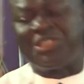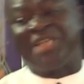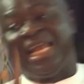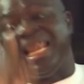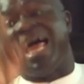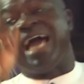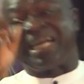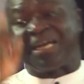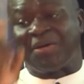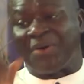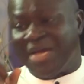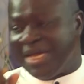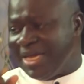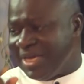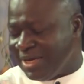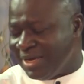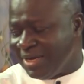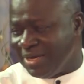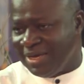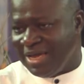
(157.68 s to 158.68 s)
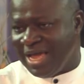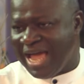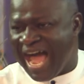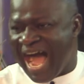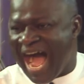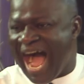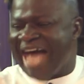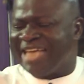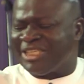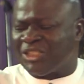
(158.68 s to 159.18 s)
shall agree,
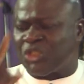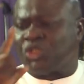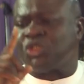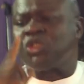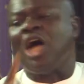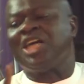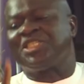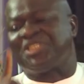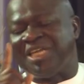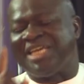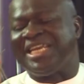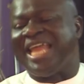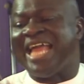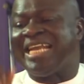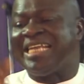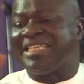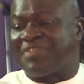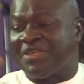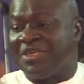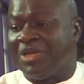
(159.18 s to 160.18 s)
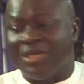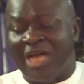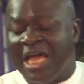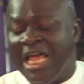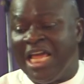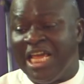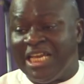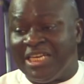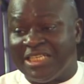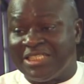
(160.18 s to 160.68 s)
as touching anything on
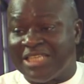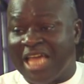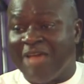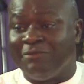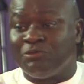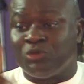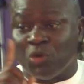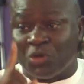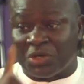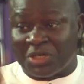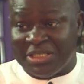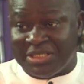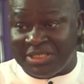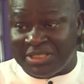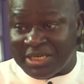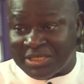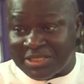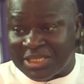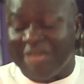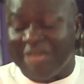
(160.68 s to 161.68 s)
earth, he didn't say if two Christians,